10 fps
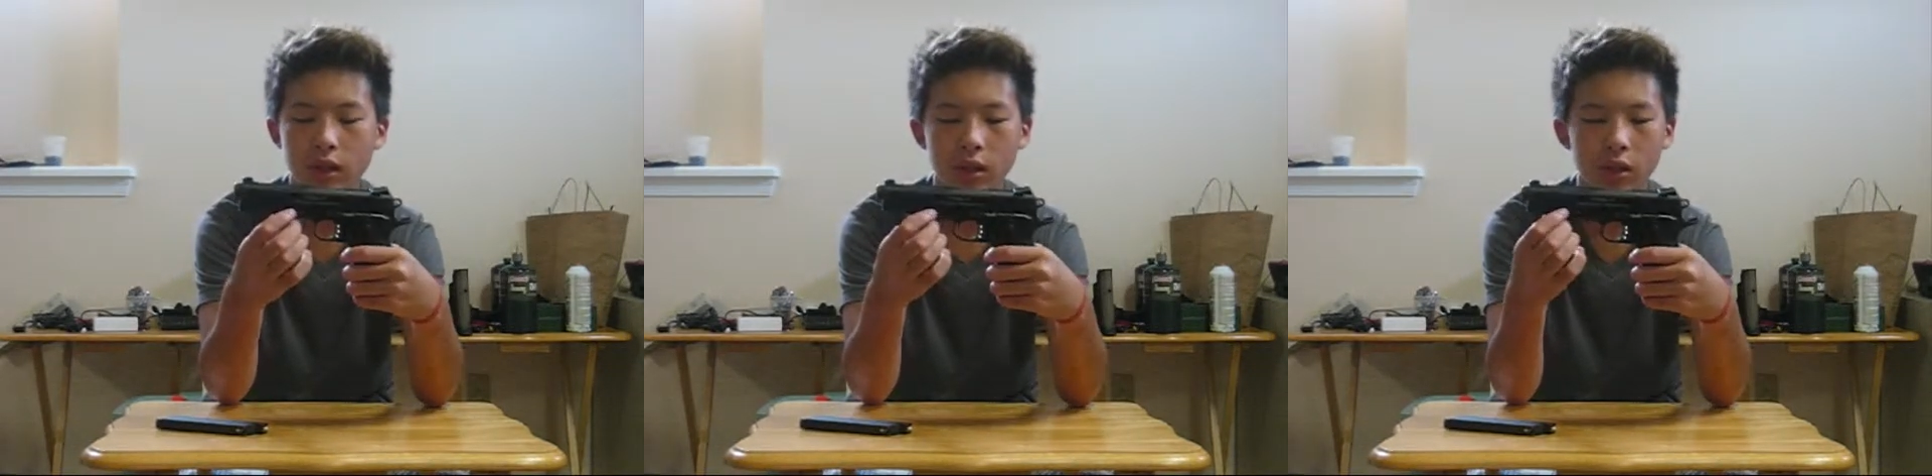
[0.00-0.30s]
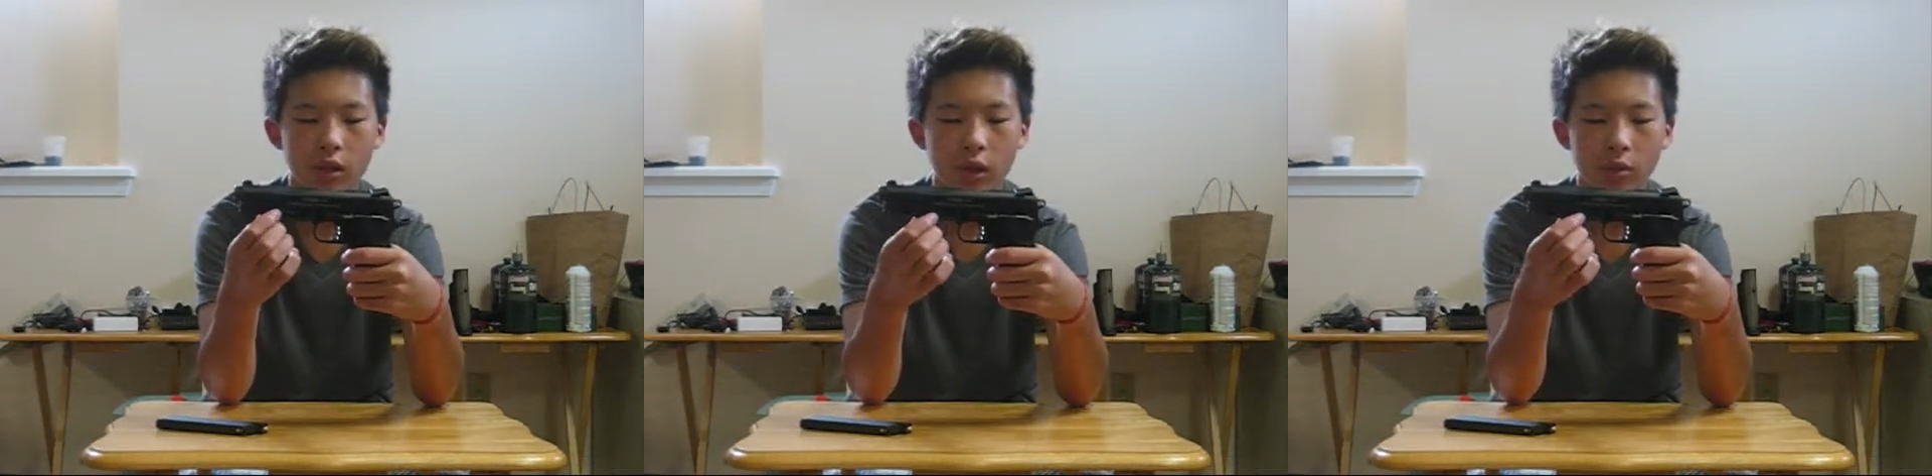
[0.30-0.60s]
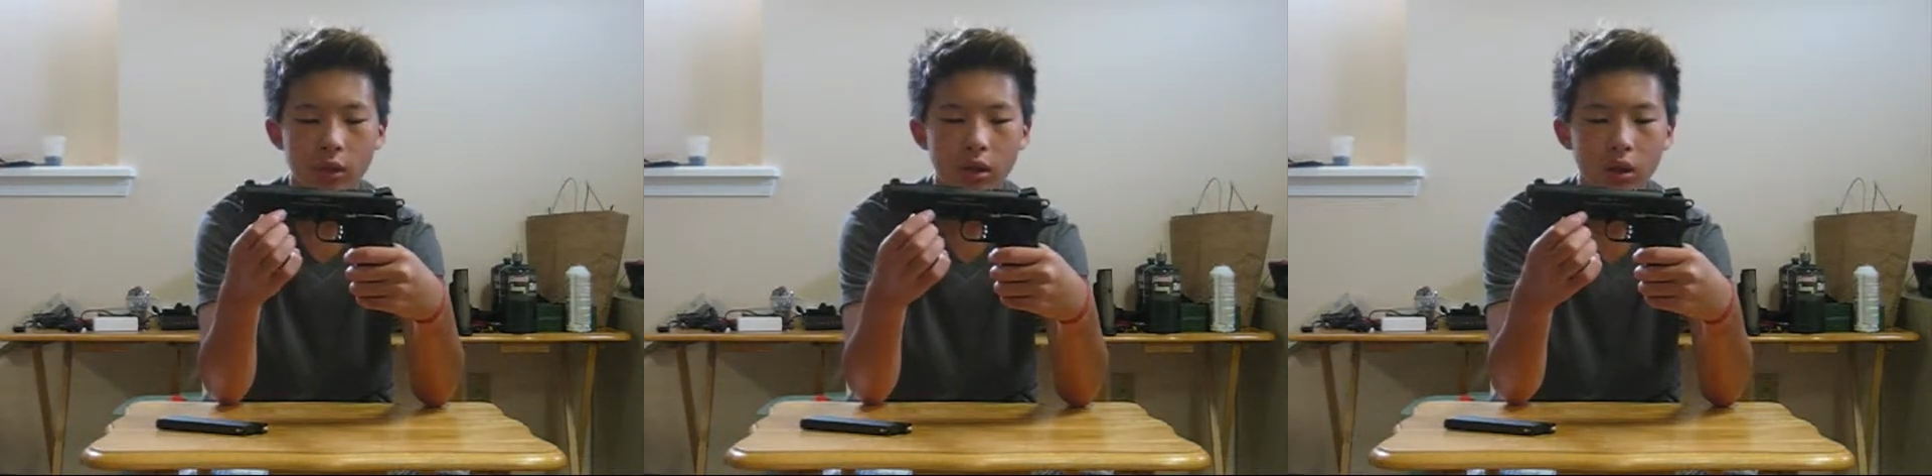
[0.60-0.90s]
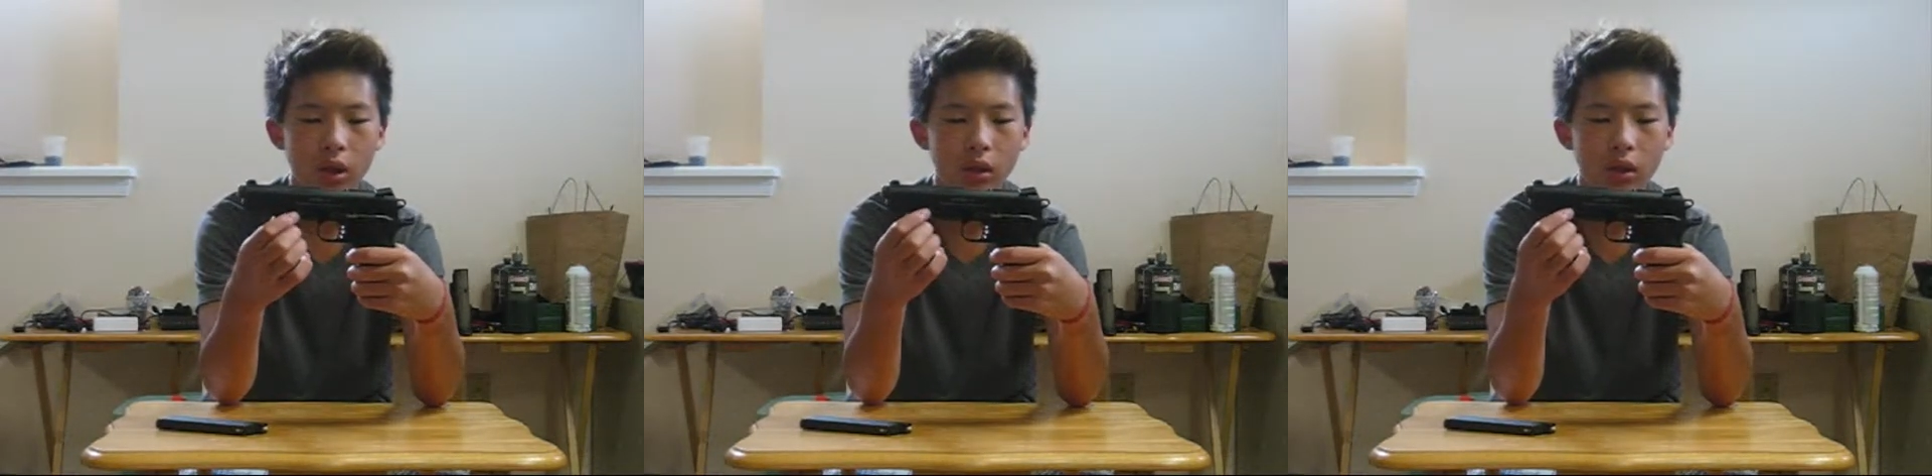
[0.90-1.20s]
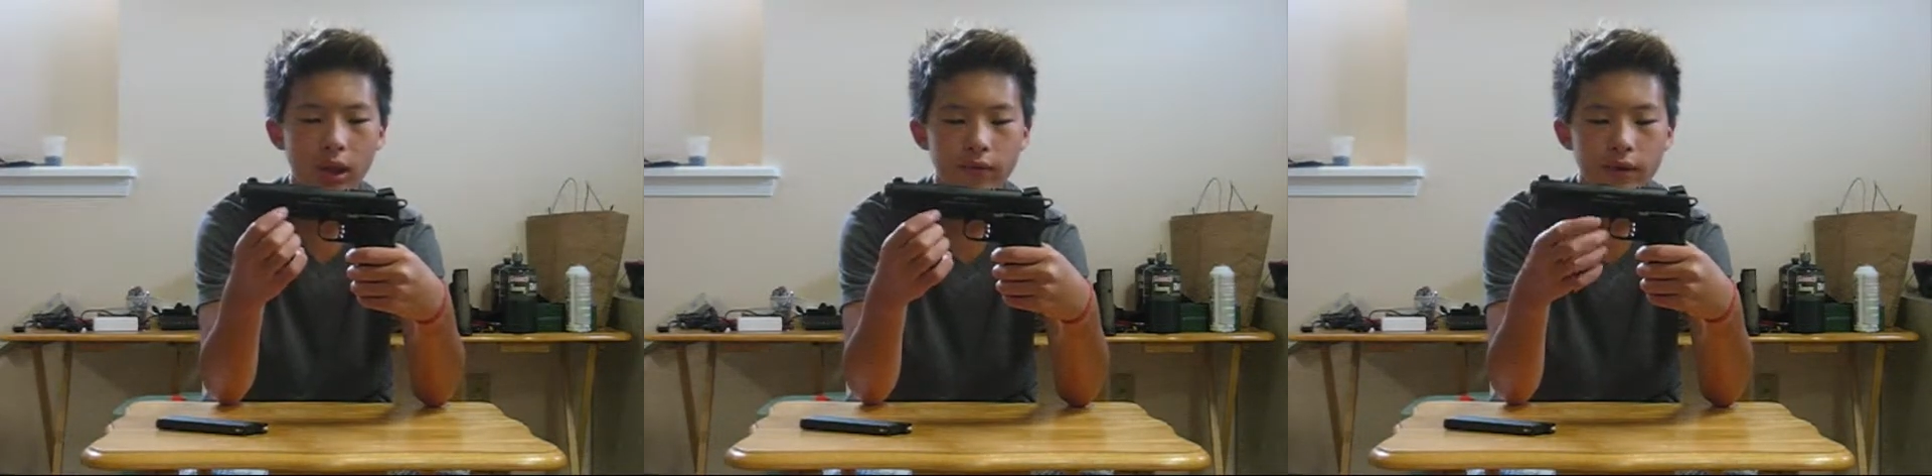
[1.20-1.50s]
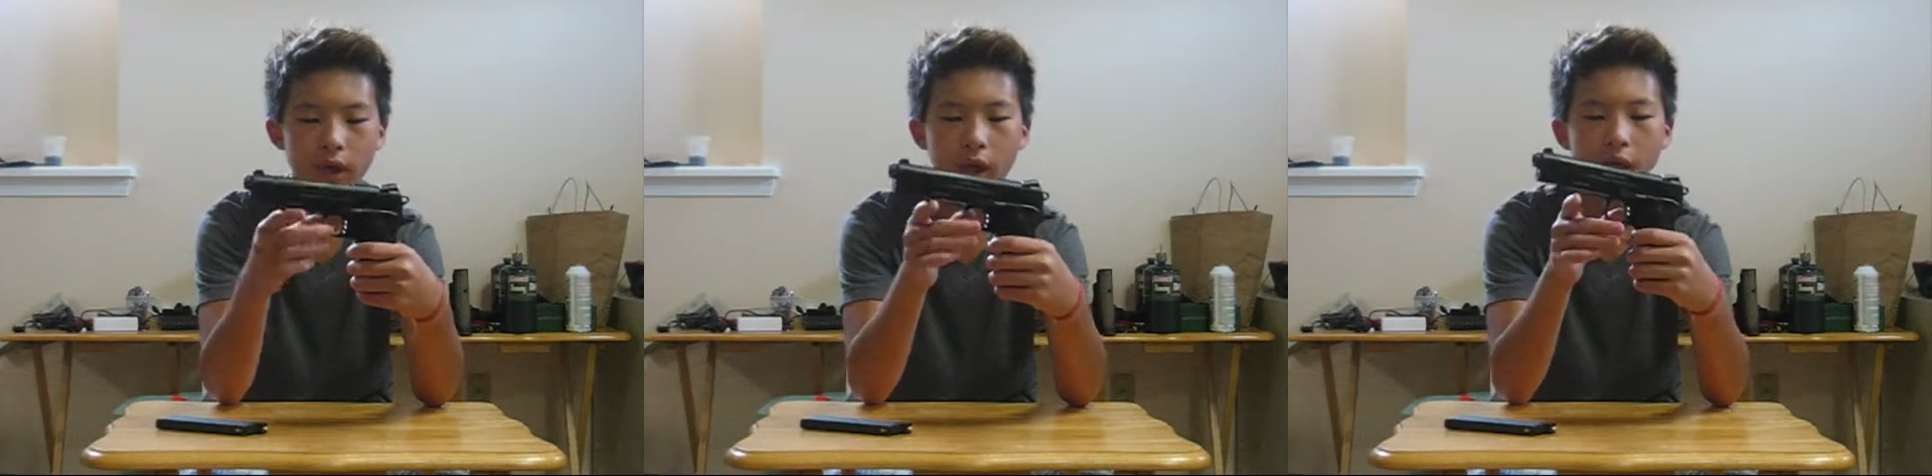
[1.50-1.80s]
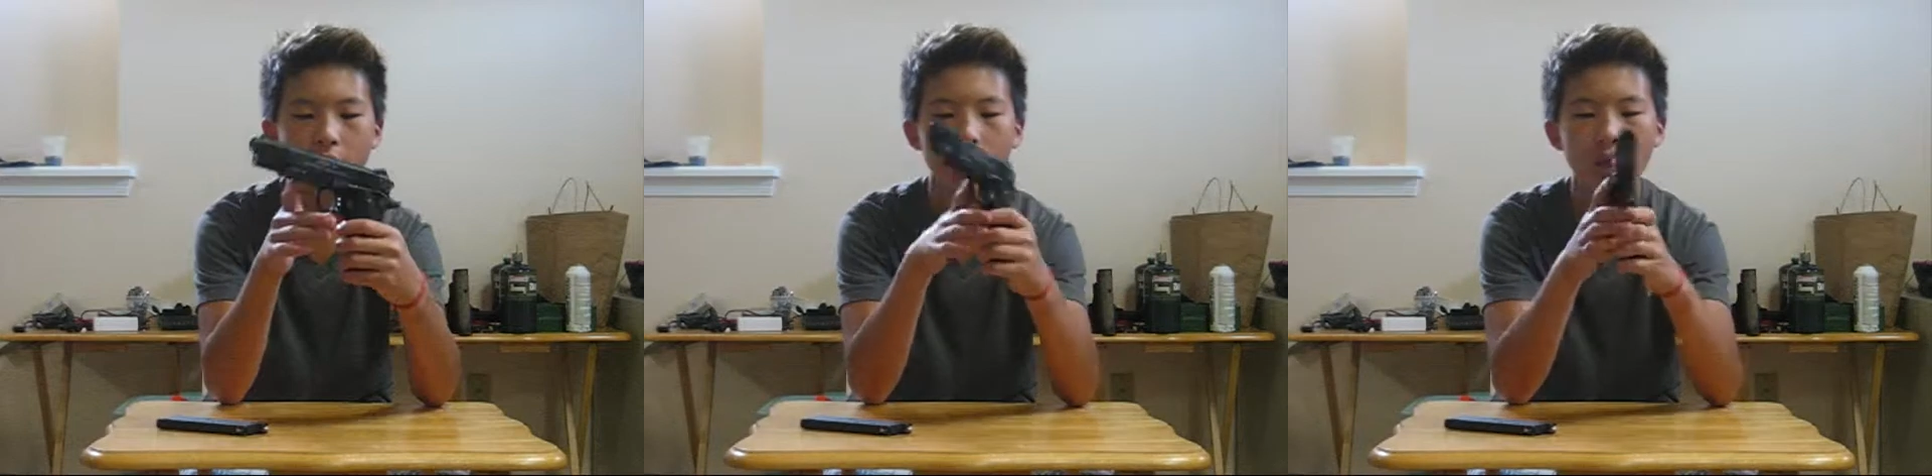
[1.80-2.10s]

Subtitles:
serial number on the left side,